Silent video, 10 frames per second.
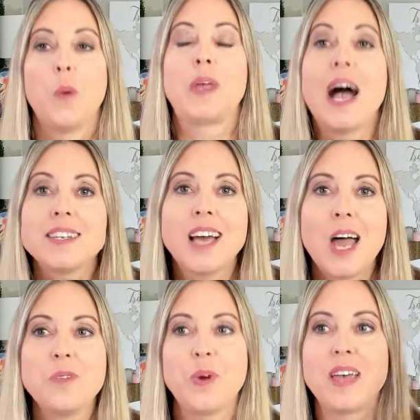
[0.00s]
we got
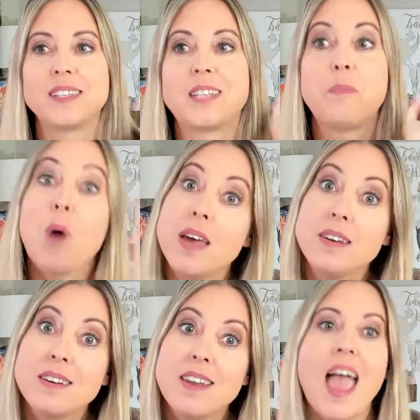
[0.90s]
done with step
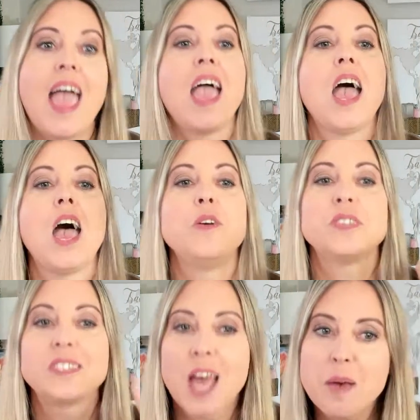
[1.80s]
one
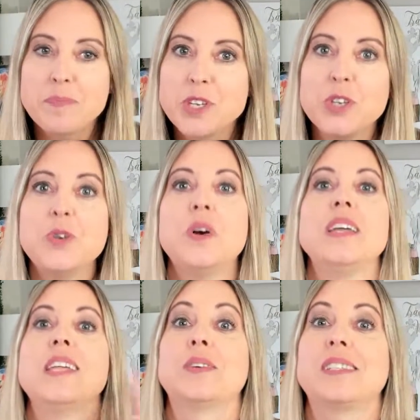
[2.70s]
and step two.
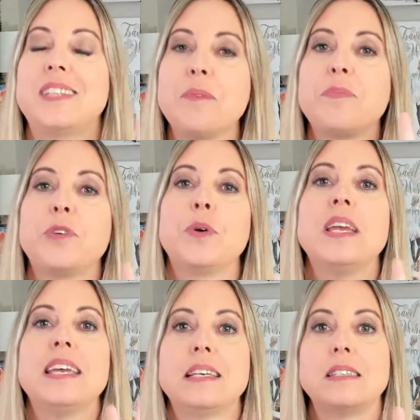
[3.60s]
Now step
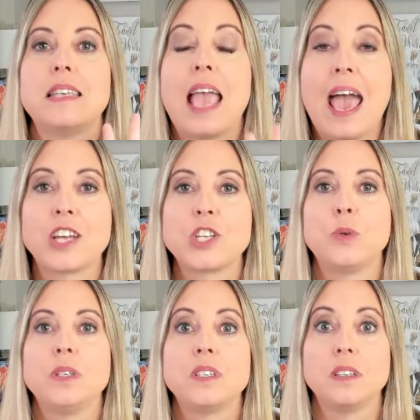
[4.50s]
three is the
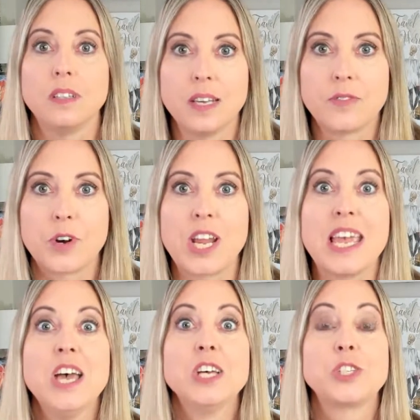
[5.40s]
actual
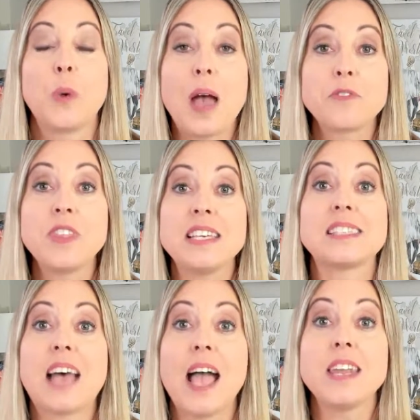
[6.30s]
delivery. So after they
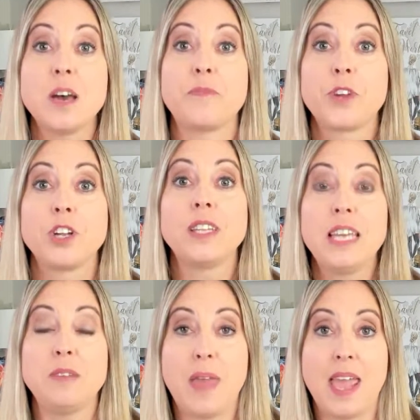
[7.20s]
sign up for your
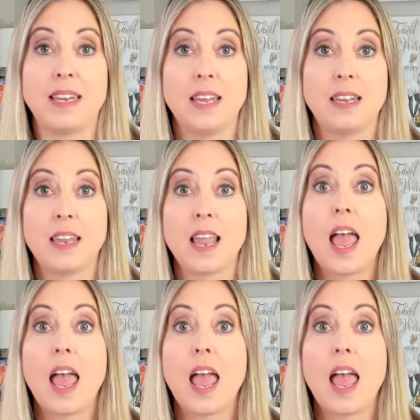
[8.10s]
lead magnet,